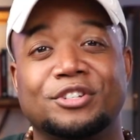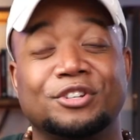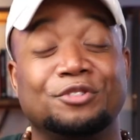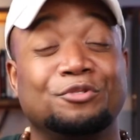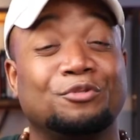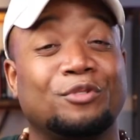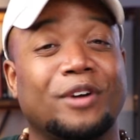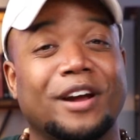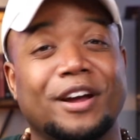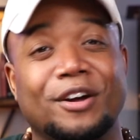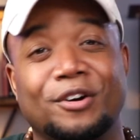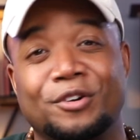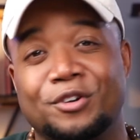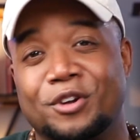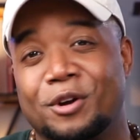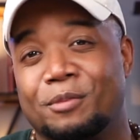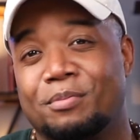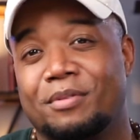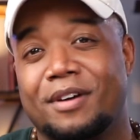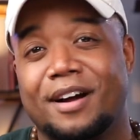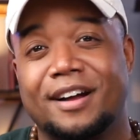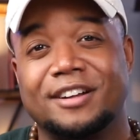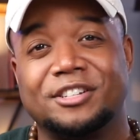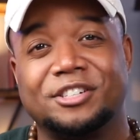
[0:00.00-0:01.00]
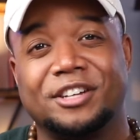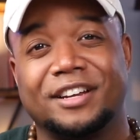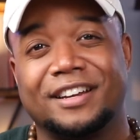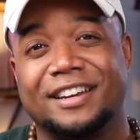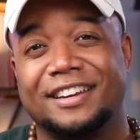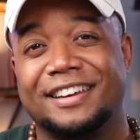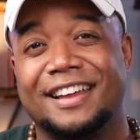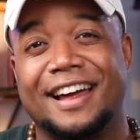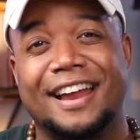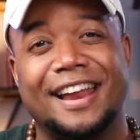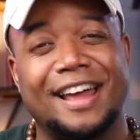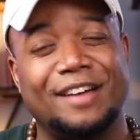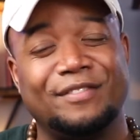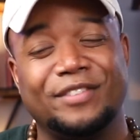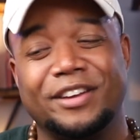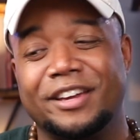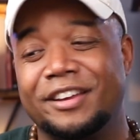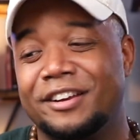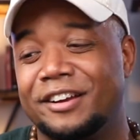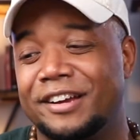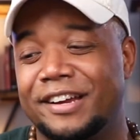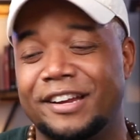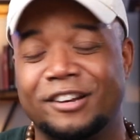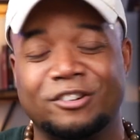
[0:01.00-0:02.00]
derail your project and not have
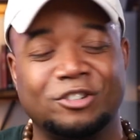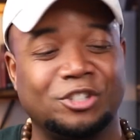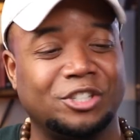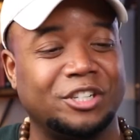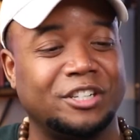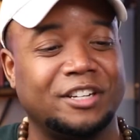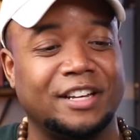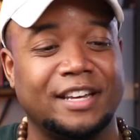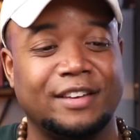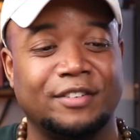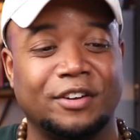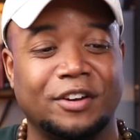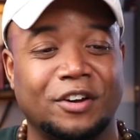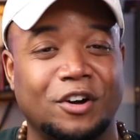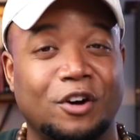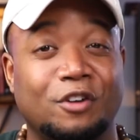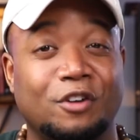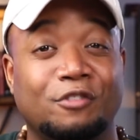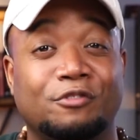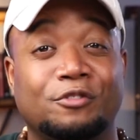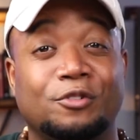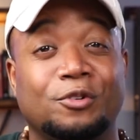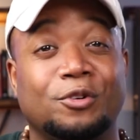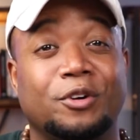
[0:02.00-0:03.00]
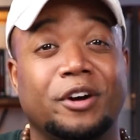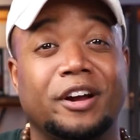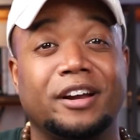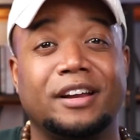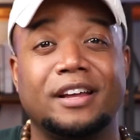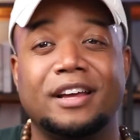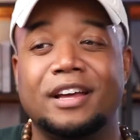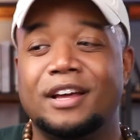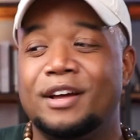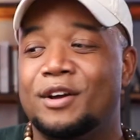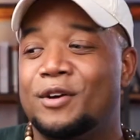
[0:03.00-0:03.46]
any energy to even go for it